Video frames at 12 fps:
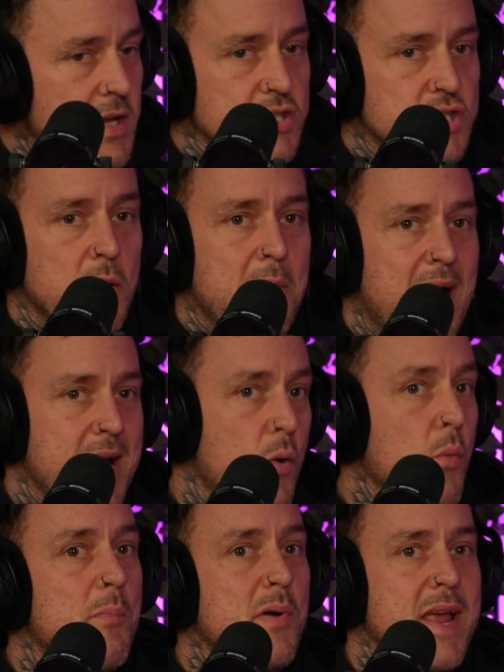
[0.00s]
So my
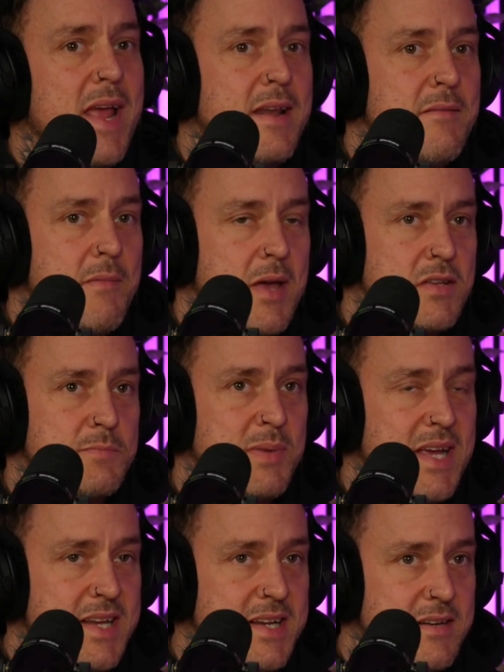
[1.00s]
upbringing has
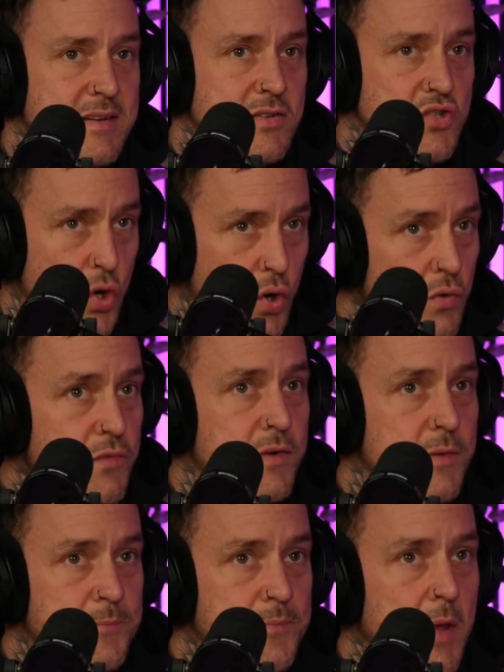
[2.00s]
been tough,